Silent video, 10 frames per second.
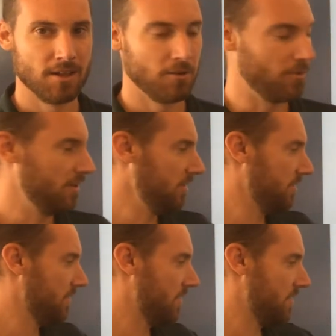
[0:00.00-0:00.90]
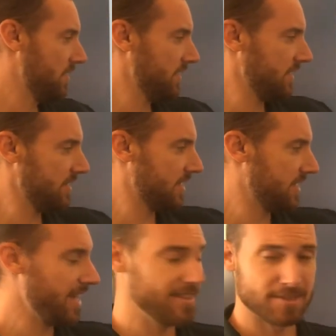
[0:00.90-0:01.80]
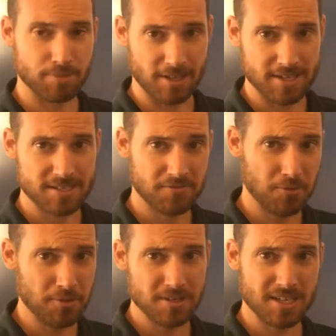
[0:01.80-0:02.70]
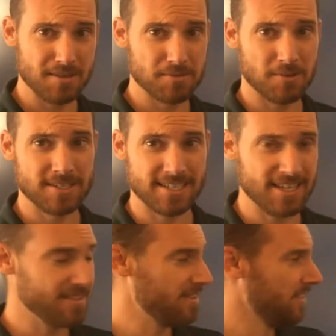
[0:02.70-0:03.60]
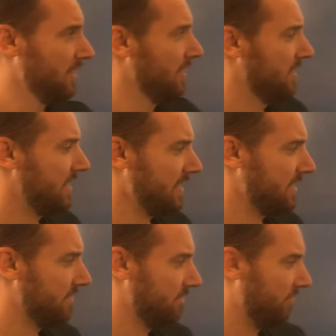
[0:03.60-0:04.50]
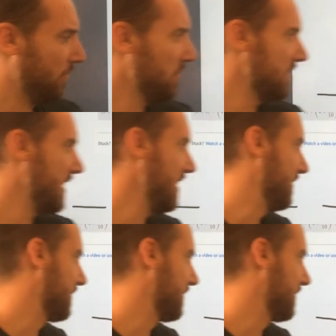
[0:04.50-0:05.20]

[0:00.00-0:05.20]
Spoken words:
Well, this is the tenths place. 4 times 1/10, that's 4/10.